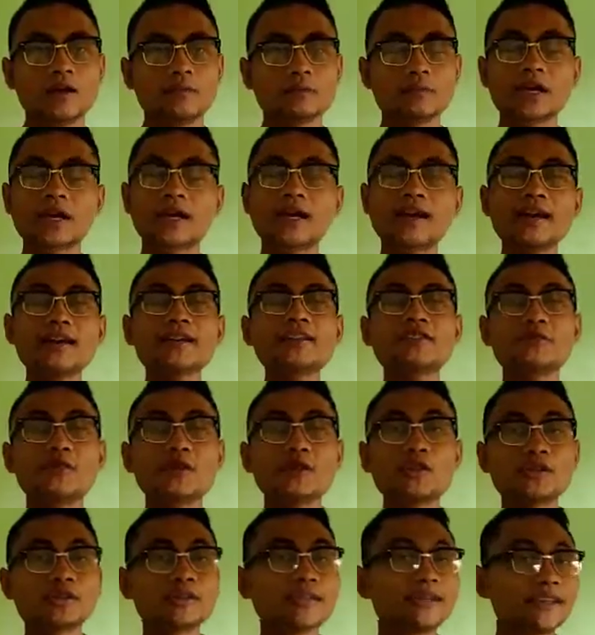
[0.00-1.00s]
Because we
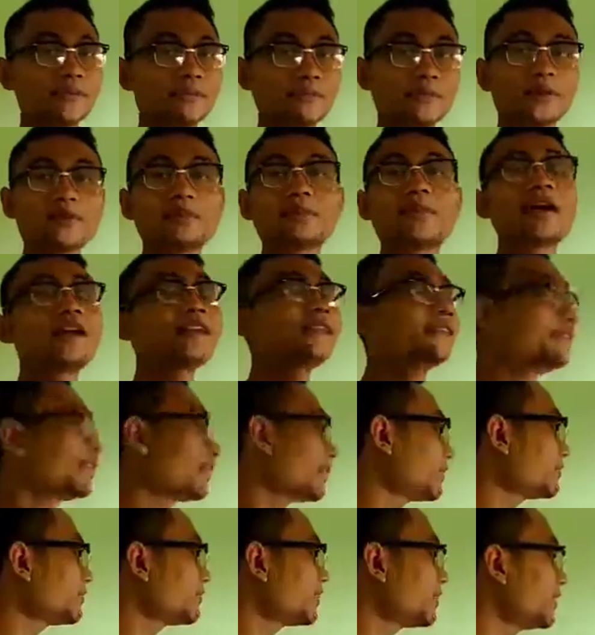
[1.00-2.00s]
use the simple past
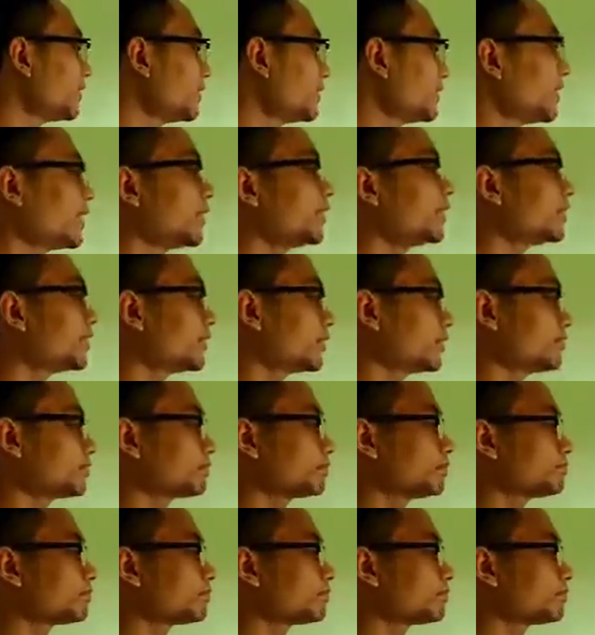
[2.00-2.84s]
tense in this sentence,